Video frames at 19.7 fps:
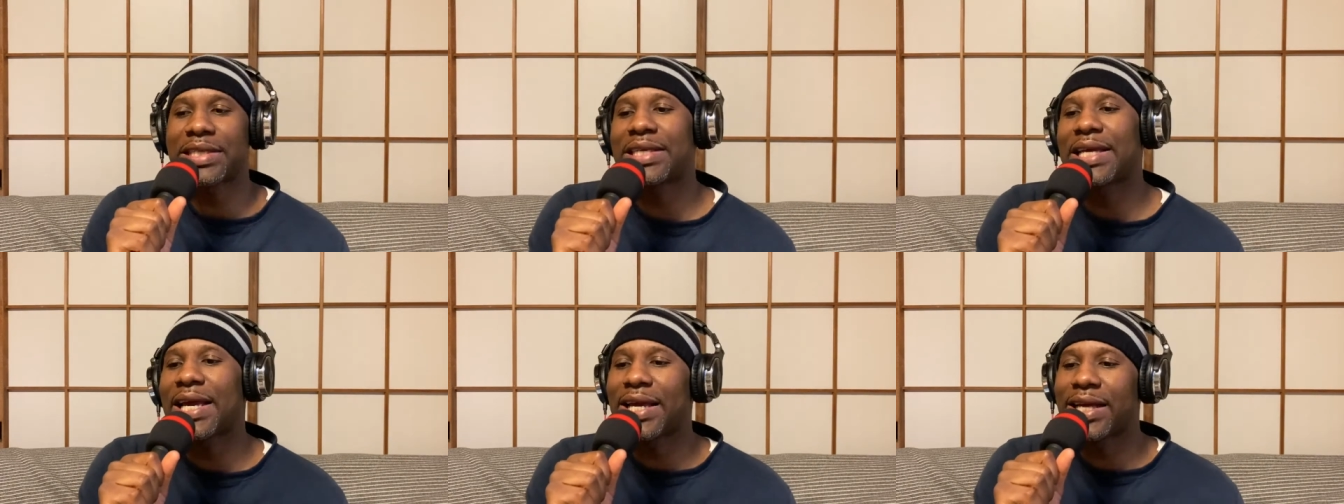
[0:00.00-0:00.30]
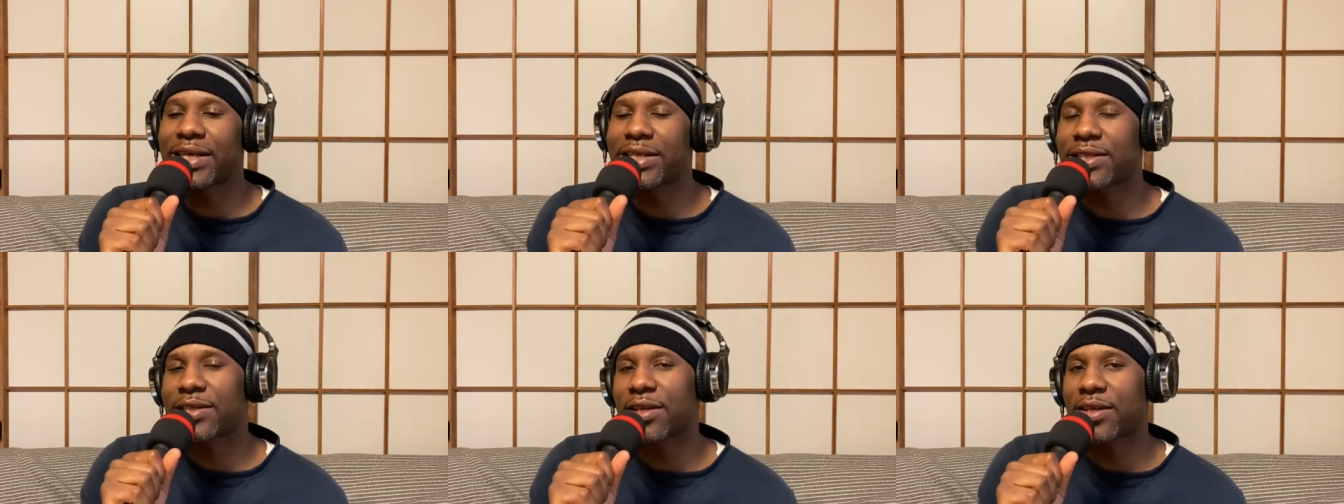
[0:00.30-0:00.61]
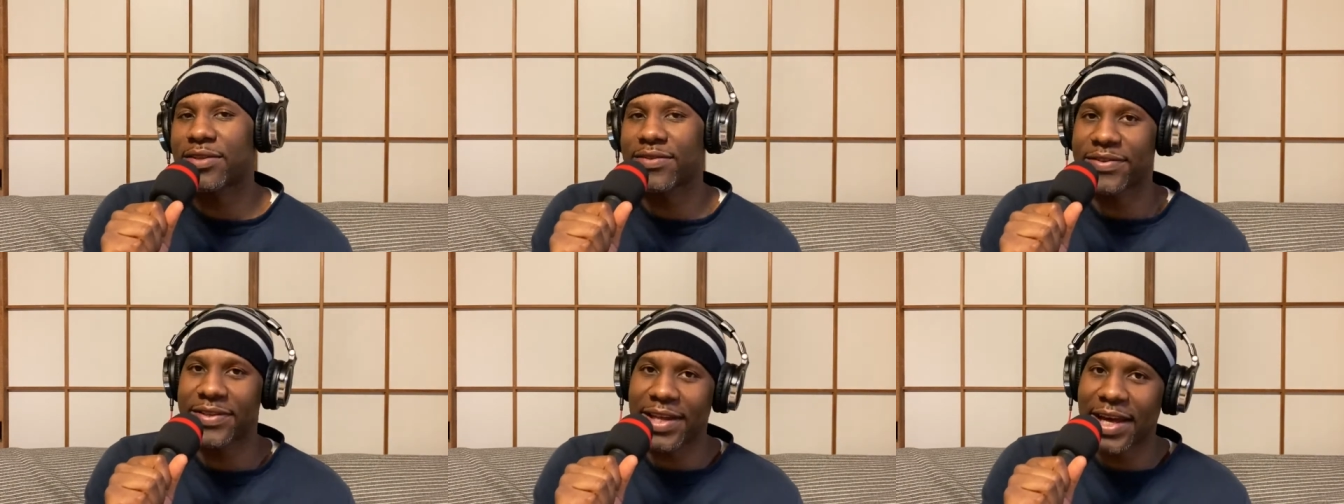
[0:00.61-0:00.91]
Yeah, it
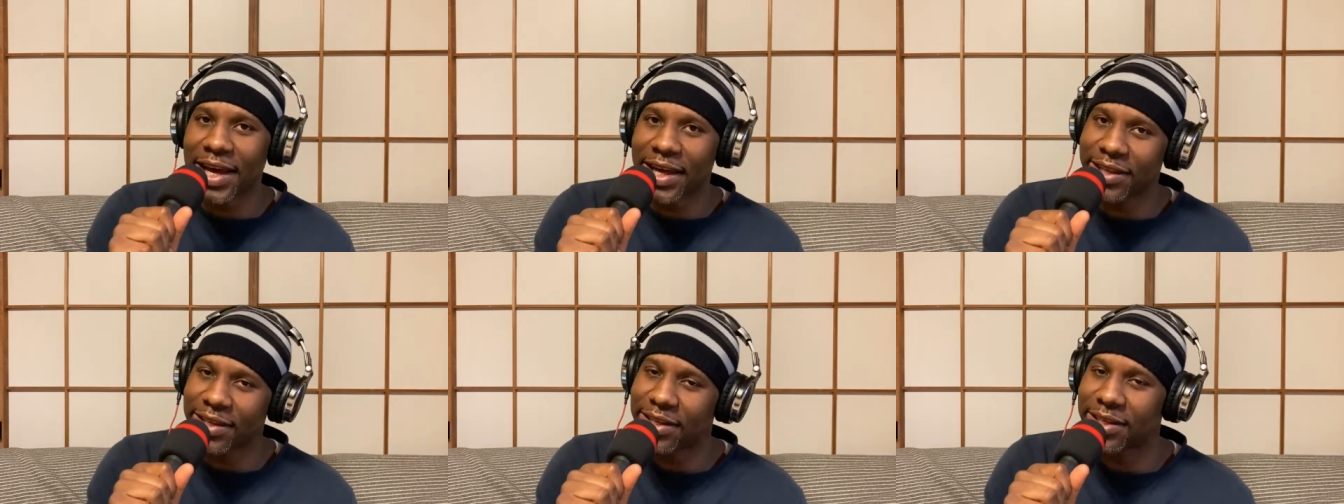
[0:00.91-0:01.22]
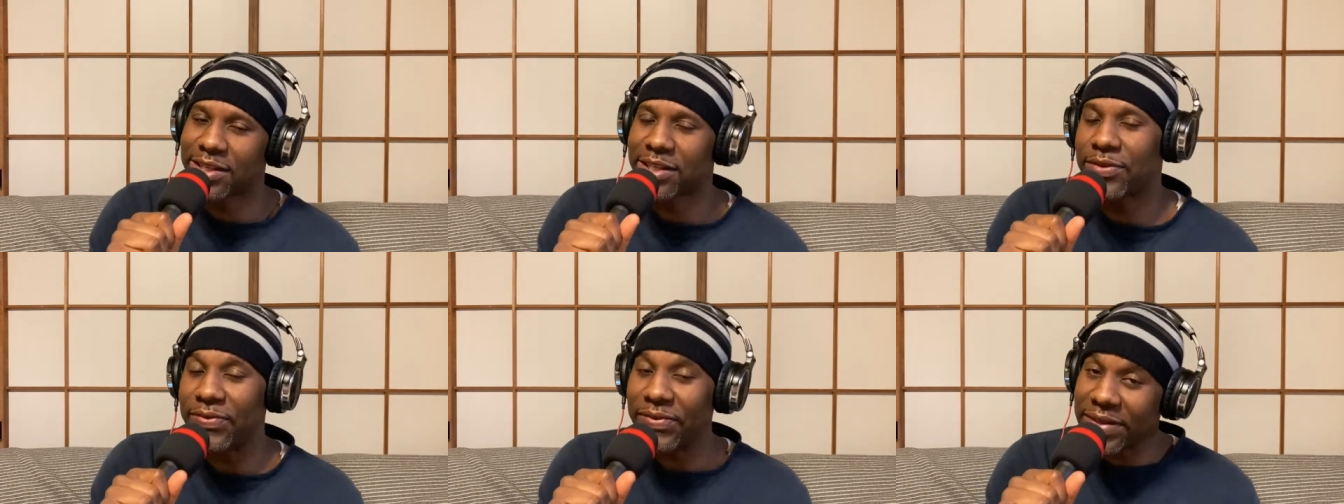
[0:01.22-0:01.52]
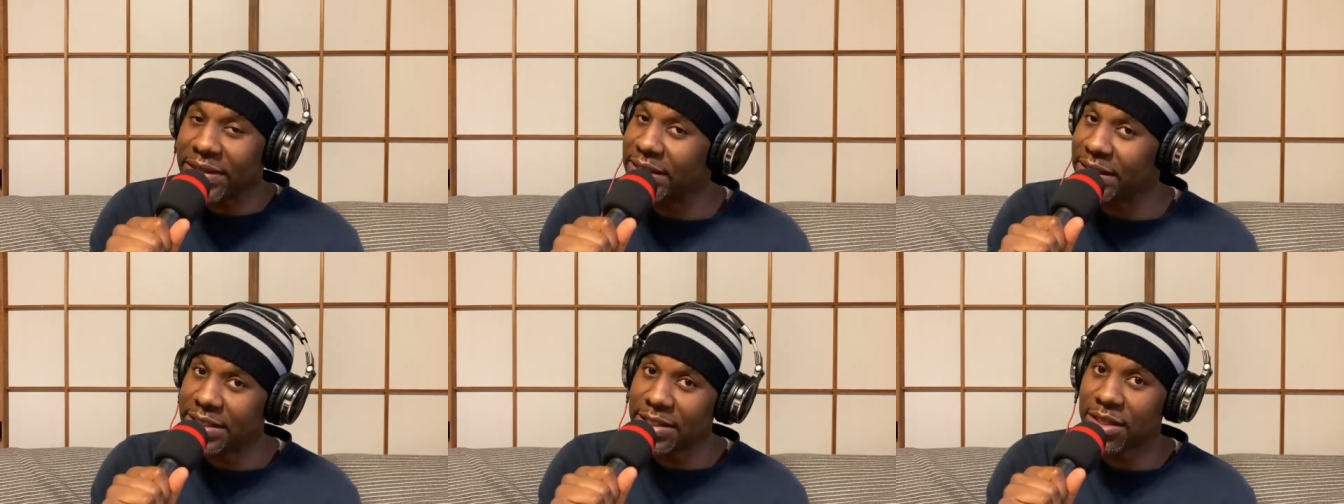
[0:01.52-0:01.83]
sucks for the athletes. It
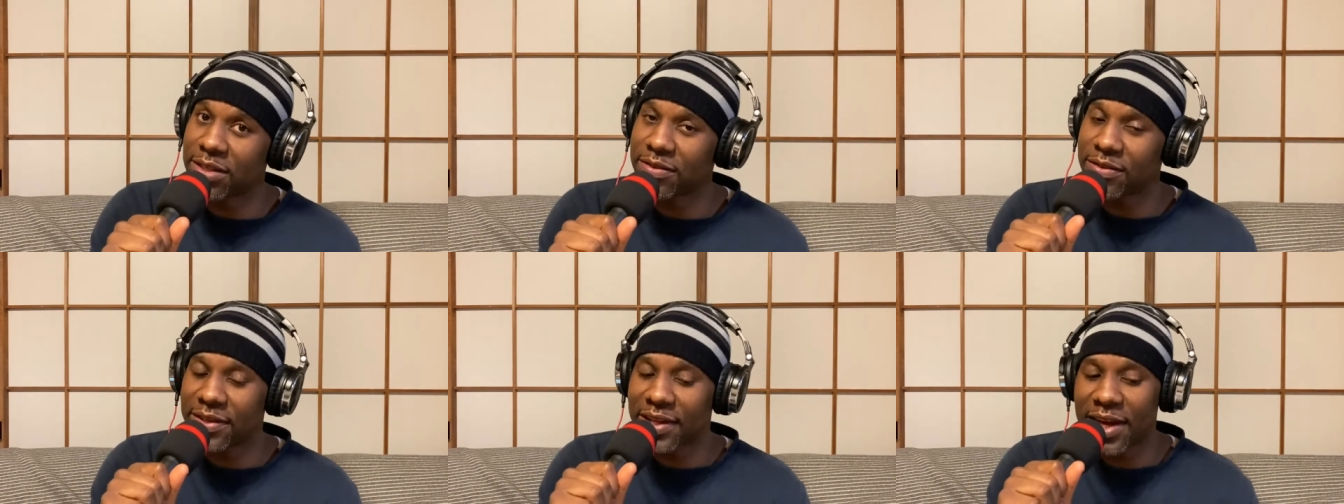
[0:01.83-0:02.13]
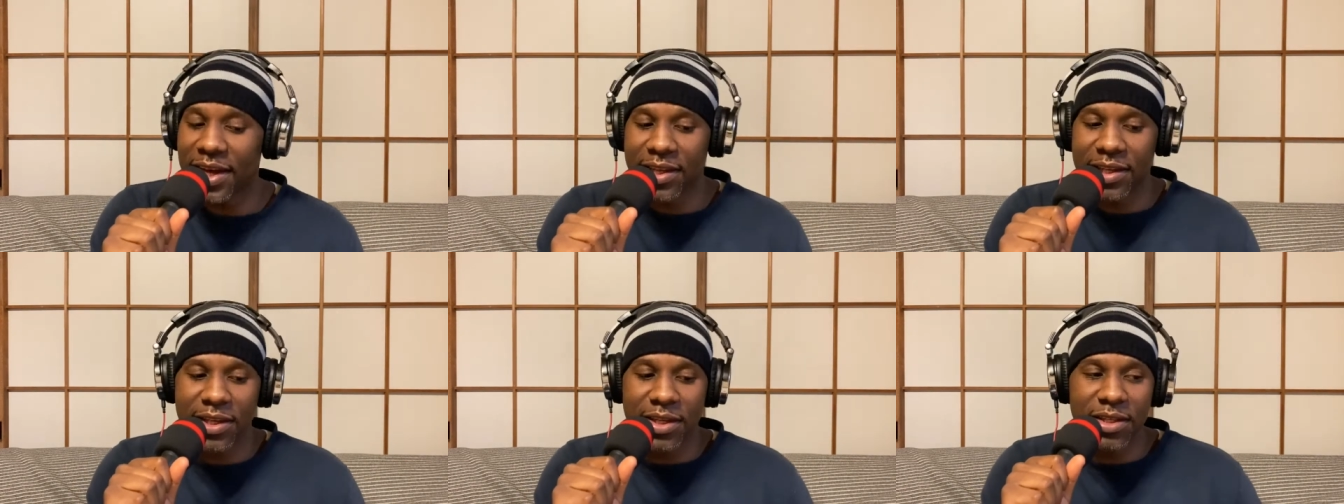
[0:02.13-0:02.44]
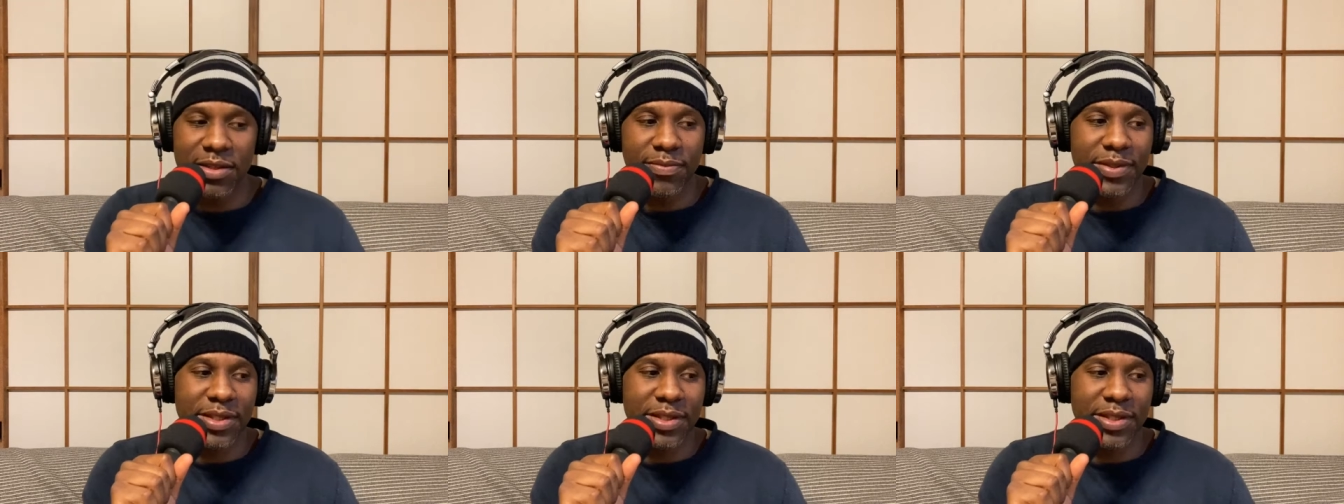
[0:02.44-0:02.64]
really sucks for the athletes,